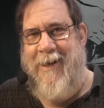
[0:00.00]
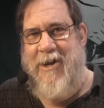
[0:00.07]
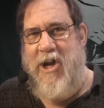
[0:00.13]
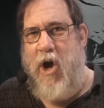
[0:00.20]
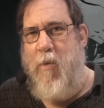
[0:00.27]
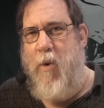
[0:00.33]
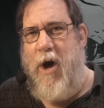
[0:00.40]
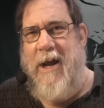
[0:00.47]

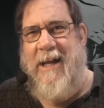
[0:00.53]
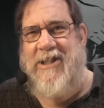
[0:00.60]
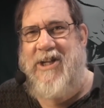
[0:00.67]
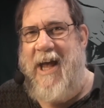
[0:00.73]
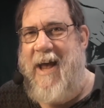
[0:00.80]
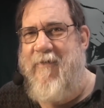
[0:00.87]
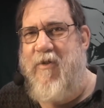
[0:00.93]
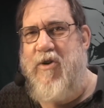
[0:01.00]
No one has
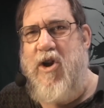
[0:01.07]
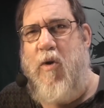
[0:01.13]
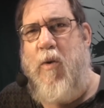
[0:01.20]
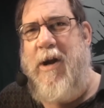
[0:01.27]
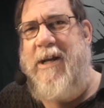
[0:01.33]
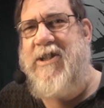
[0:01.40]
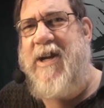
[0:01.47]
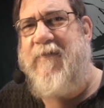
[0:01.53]

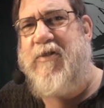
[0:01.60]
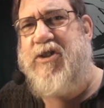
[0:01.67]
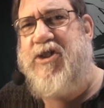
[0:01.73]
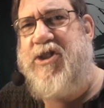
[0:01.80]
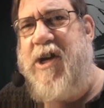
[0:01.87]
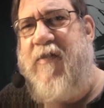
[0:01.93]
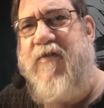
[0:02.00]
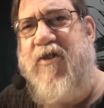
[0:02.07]
ever
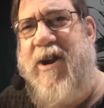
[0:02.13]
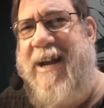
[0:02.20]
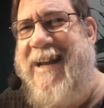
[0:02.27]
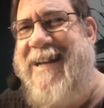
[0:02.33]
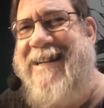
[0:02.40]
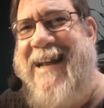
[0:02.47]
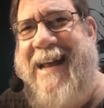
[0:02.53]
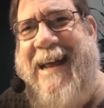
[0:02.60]
suffered
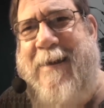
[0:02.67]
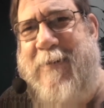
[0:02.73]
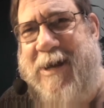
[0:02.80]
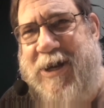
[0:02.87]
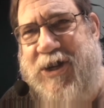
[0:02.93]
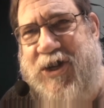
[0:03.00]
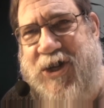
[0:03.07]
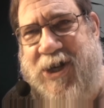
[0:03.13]
any
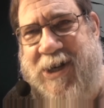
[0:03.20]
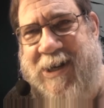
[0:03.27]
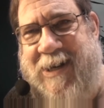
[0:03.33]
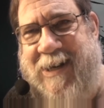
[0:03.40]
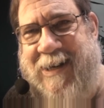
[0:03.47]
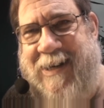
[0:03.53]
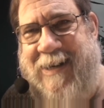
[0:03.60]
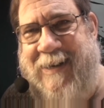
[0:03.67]
damage.
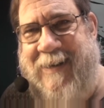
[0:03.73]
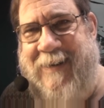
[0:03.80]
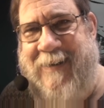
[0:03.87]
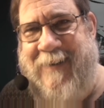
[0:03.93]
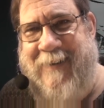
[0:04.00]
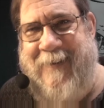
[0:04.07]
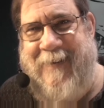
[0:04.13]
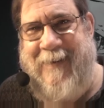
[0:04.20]

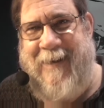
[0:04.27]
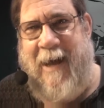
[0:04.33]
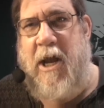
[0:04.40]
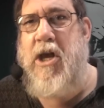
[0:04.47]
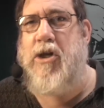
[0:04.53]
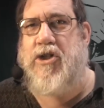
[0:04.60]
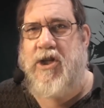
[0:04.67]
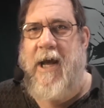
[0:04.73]

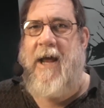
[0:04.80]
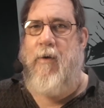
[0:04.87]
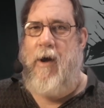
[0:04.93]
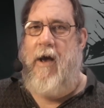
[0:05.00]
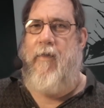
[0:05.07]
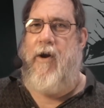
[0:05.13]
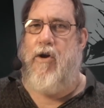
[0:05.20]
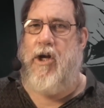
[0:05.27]
You say,
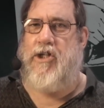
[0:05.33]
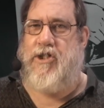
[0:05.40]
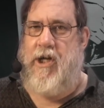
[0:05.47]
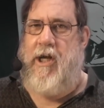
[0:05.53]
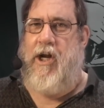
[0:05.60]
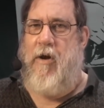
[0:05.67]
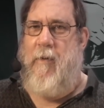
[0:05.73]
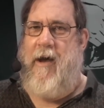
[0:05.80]
well, they're
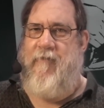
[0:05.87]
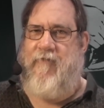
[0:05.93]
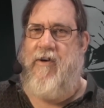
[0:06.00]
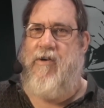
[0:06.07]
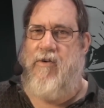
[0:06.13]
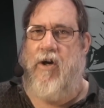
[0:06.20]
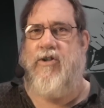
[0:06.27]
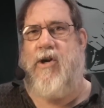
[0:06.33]
listening in on my
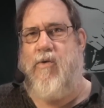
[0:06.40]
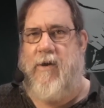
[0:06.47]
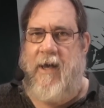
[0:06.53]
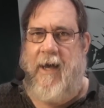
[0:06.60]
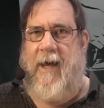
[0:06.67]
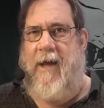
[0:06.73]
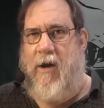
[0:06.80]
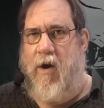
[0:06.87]
phone calls.
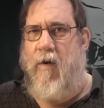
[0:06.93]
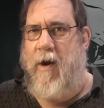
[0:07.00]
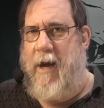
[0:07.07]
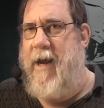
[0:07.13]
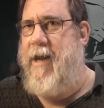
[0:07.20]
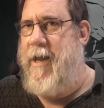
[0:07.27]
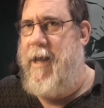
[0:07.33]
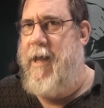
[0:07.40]
Okay, all
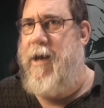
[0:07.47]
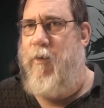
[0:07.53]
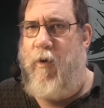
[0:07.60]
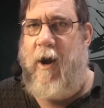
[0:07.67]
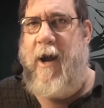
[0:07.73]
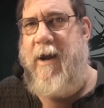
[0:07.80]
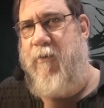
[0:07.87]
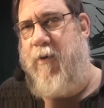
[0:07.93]
right, yeah,
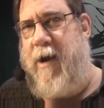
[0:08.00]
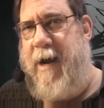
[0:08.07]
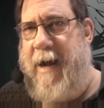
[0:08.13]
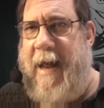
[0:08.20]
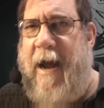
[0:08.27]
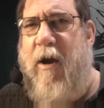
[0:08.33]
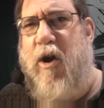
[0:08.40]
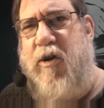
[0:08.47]
right.
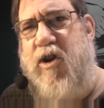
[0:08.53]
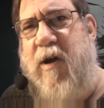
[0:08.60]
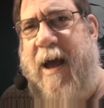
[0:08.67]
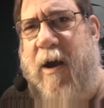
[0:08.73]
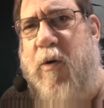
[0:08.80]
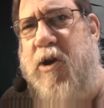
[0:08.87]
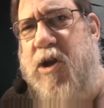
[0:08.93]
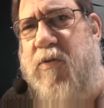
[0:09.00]
How
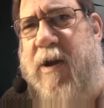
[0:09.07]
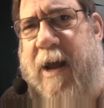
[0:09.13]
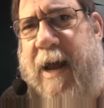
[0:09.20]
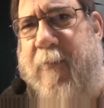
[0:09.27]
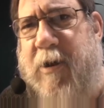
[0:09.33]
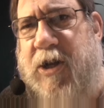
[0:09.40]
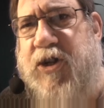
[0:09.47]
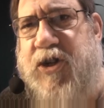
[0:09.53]
are you
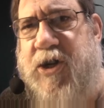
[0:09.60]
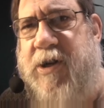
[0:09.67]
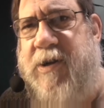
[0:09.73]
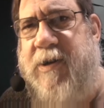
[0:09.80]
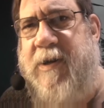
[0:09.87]
damaged?